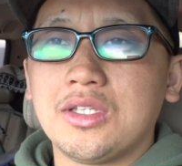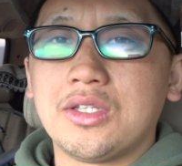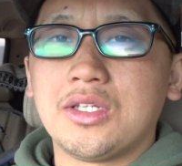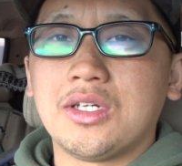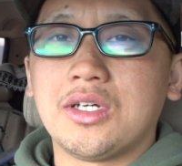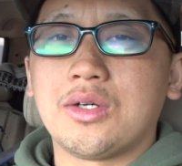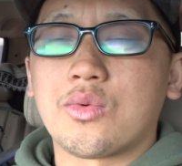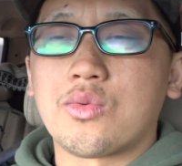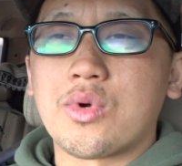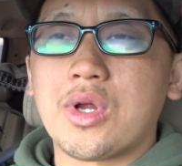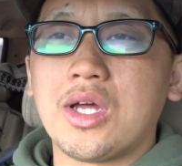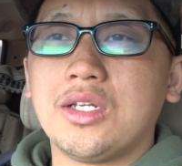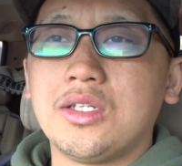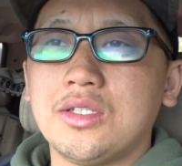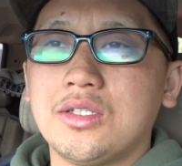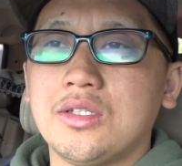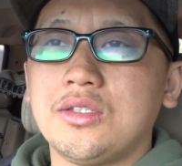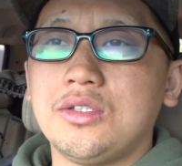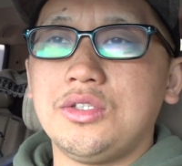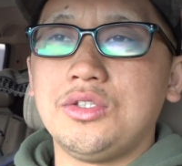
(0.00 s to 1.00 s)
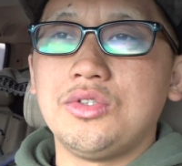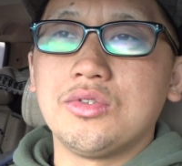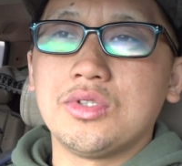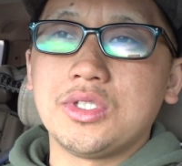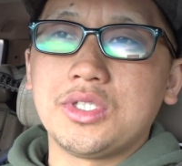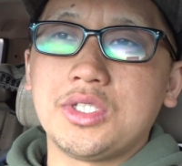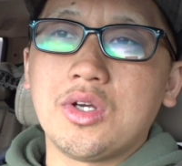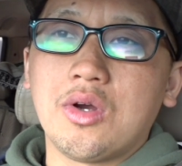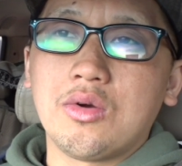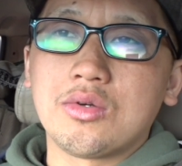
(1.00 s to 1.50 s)
the run
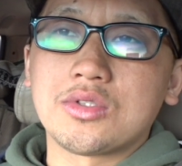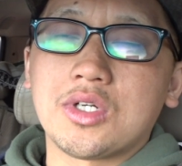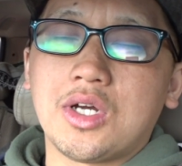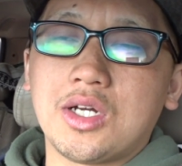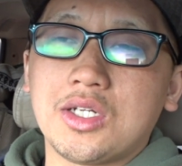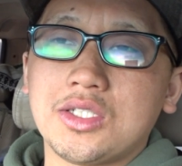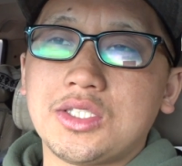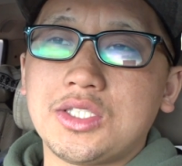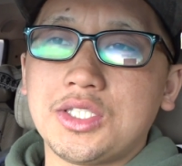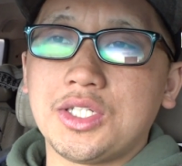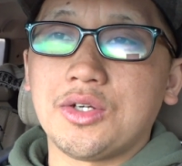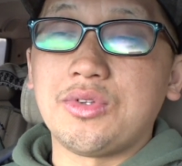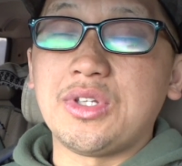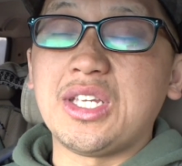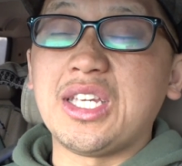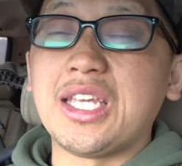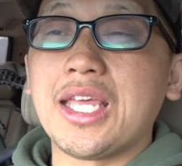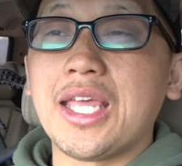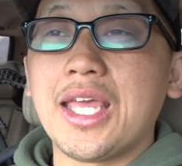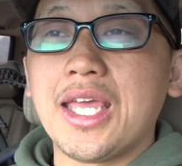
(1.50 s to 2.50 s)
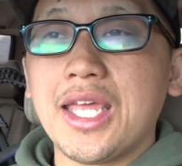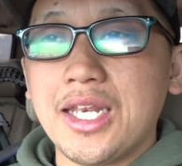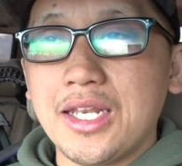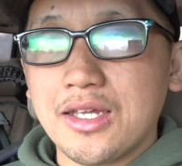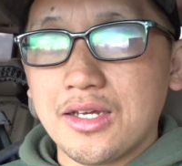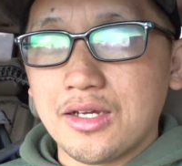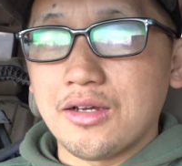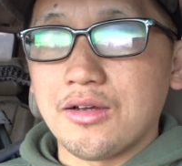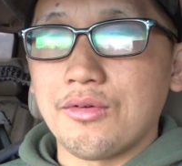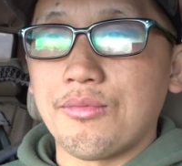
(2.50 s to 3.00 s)
newly goes on till the end
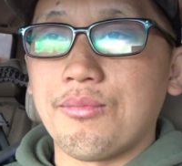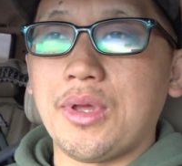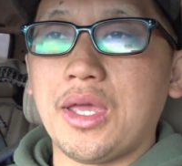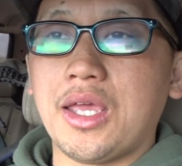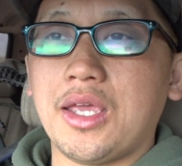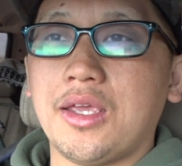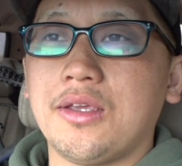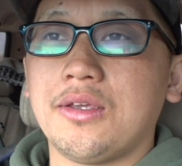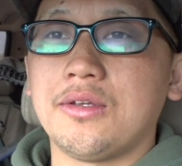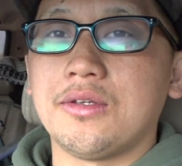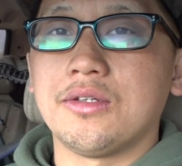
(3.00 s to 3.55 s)
of May.